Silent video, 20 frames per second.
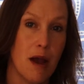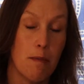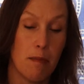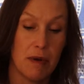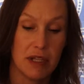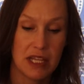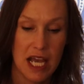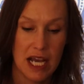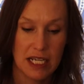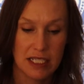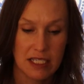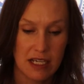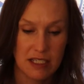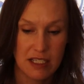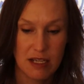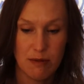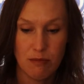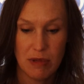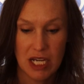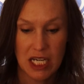But that
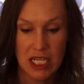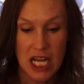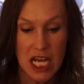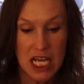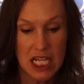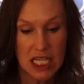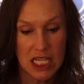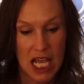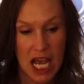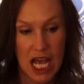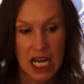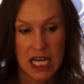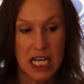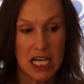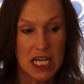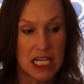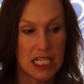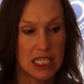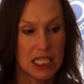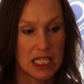doesn't mean that
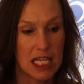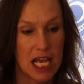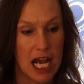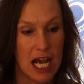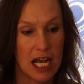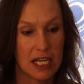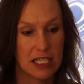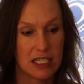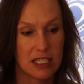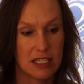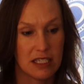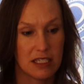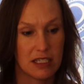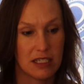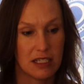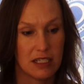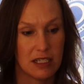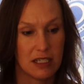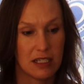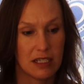that
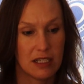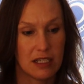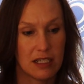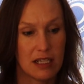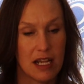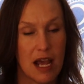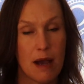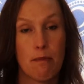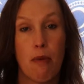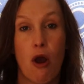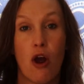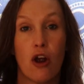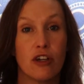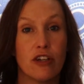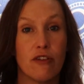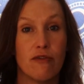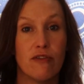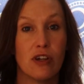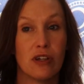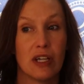
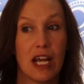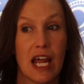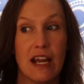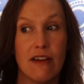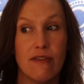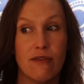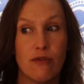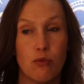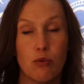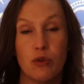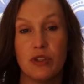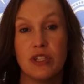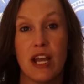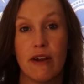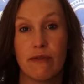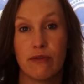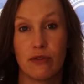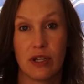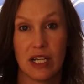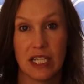part of your life will
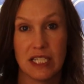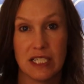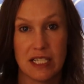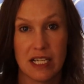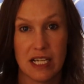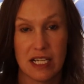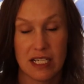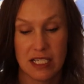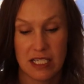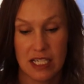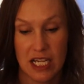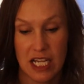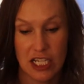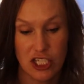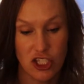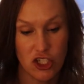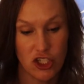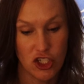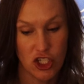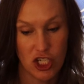never exist.
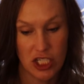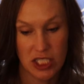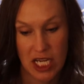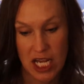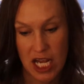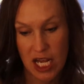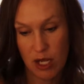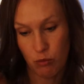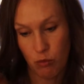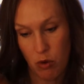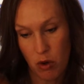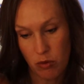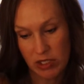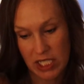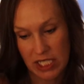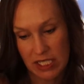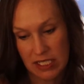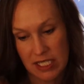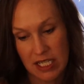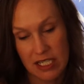It's just, it won't
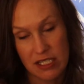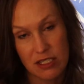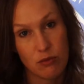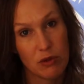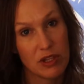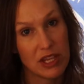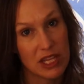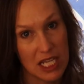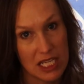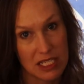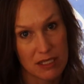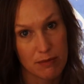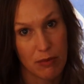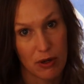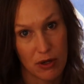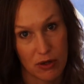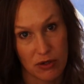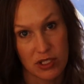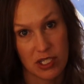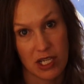exist with this
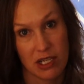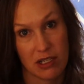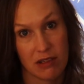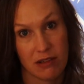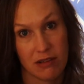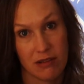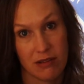person.